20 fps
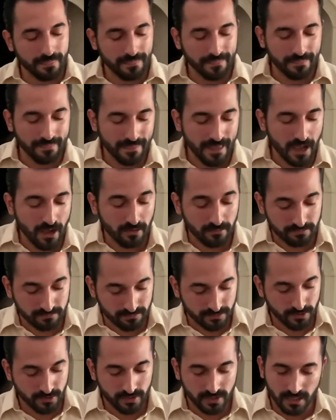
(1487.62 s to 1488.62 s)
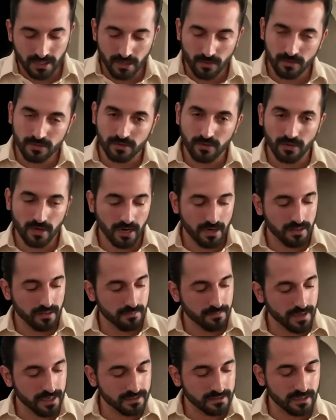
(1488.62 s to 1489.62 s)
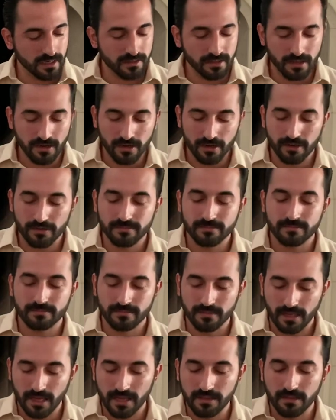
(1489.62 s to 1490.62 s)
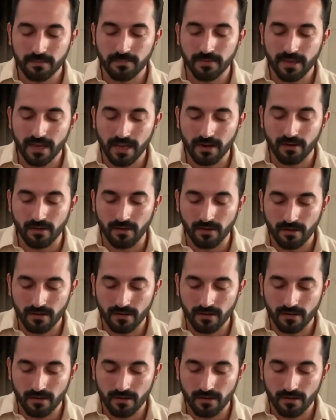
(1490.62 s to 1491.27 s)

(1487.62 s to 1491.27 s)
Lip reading: Now, so you can hear what's going on in the bass line there and the piano,